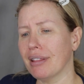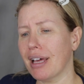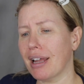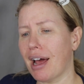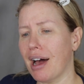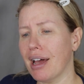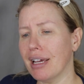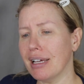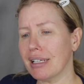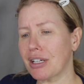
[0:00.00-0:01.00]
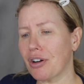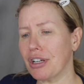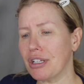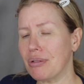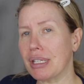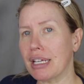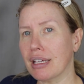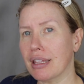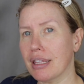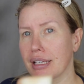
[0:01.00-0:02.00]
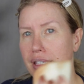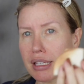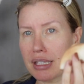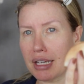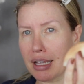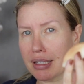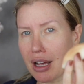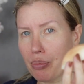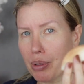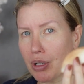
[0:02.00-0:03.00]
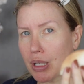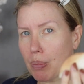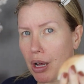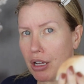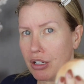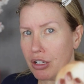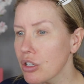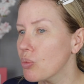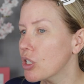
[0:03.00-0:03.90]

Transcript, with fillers: That I started using this Stands Out Beauty Sponge,